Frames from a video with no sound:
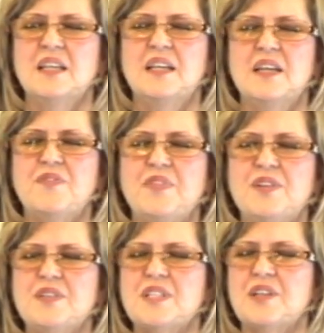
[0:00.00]
It
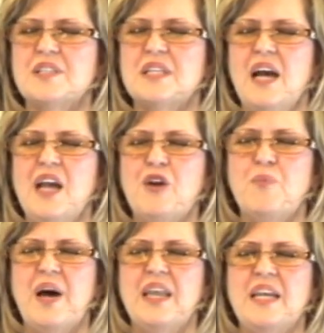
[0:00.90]
fills their entire
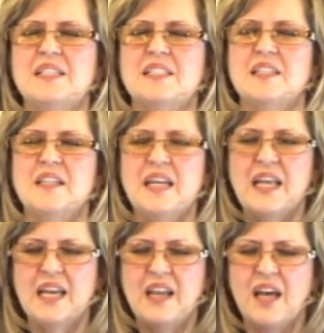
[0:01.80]
body until it
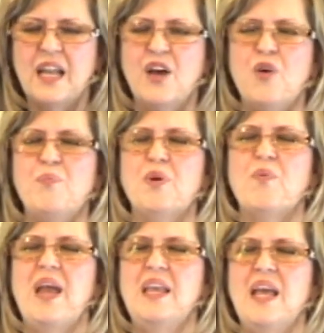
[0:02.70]
cannot help but
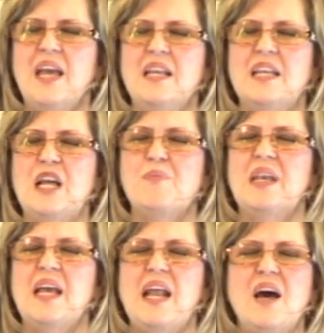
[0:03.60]
radiate and
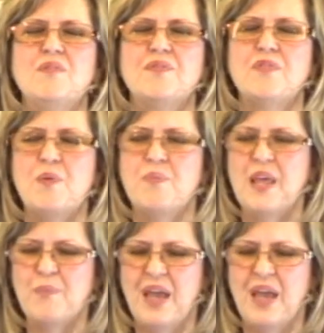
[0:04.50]
emanate out from them.